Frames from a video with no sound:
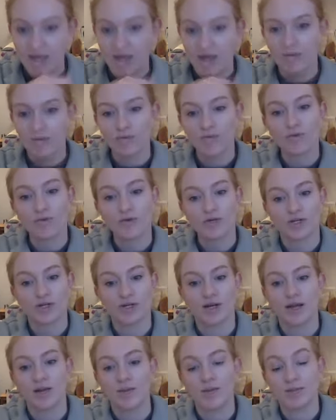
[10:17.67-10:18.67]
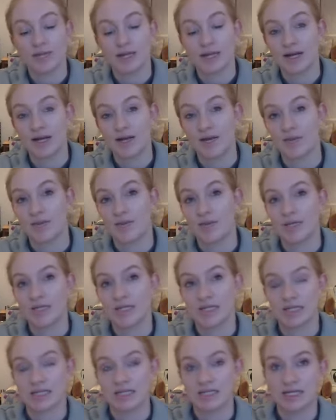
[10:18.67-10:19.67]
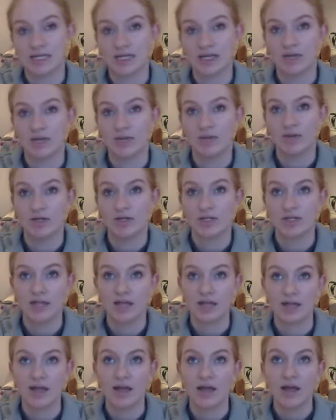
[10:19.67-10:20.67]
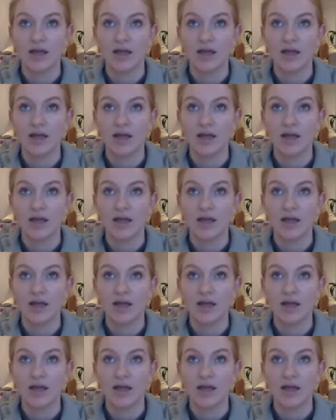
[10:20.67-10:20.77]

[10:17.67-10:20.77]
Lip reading: And unfortunately, particularly in the PTSD community,